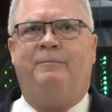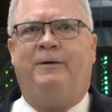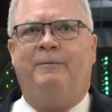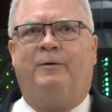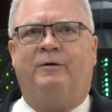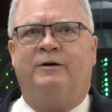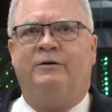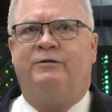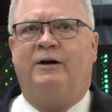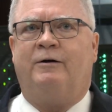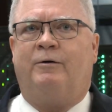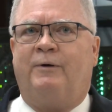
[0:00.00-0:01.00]
people can
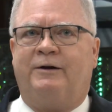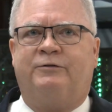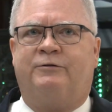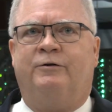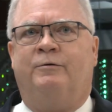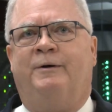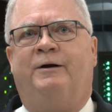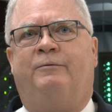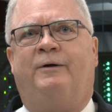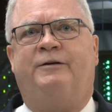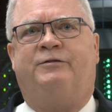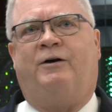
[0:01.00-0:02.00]
share a restroom in a
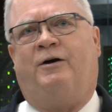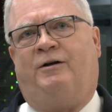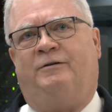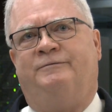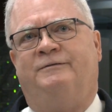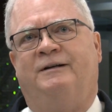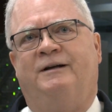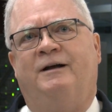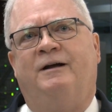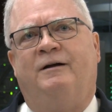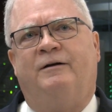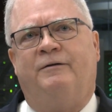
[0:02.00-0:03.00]
res hall?
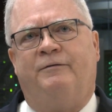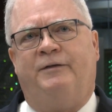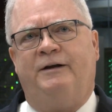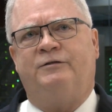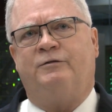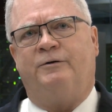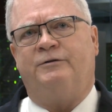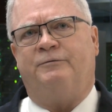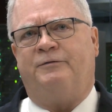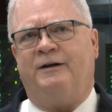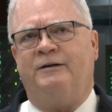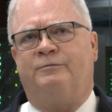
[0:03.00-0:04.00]
These sorts
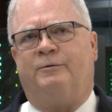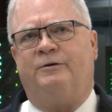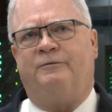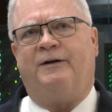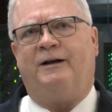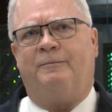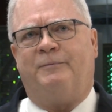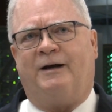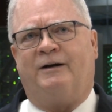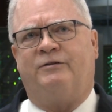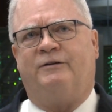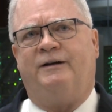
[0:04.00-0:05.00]
of things were developed
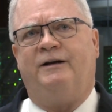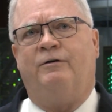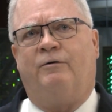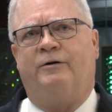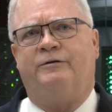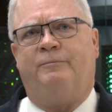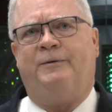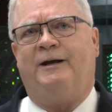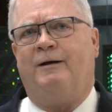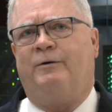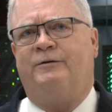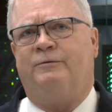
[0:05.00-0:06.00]
actually in order to
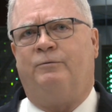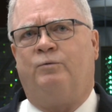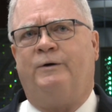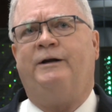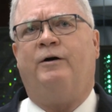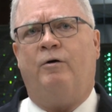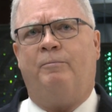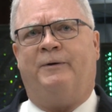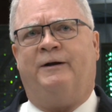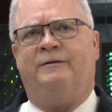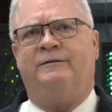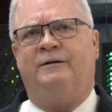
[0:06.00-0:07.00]
be able to
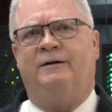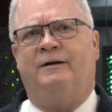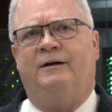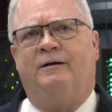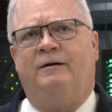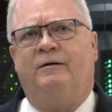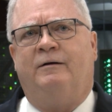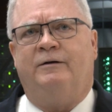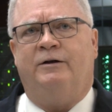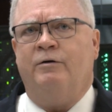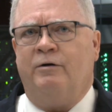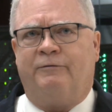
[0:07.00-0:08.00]
reopen
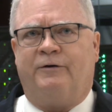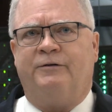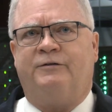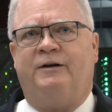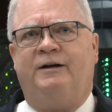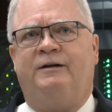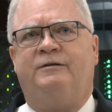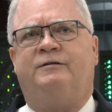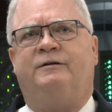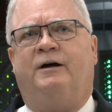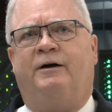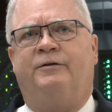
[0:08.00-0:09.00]

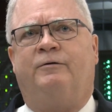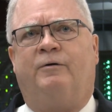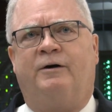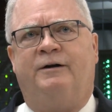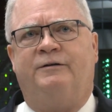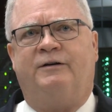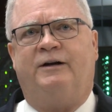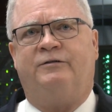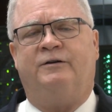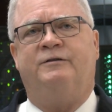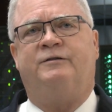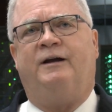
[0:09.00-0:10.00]
universities, other
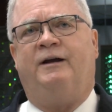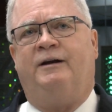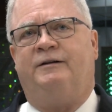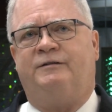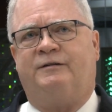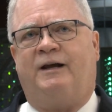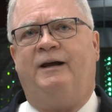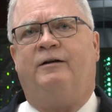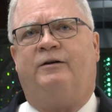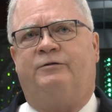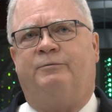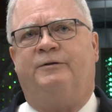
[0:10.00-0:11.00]
organizations, and it
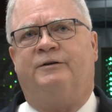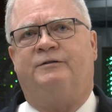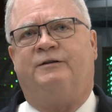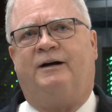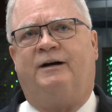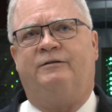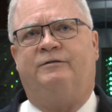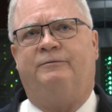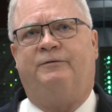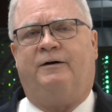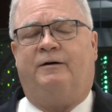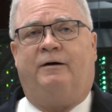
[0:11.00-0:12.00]
scales with the size
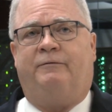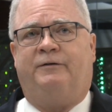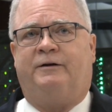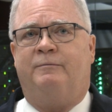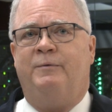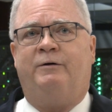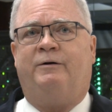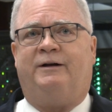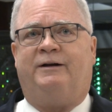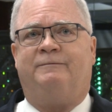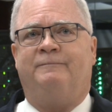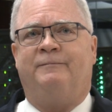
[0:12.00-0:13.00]
of the
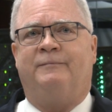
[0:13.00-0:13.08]
community.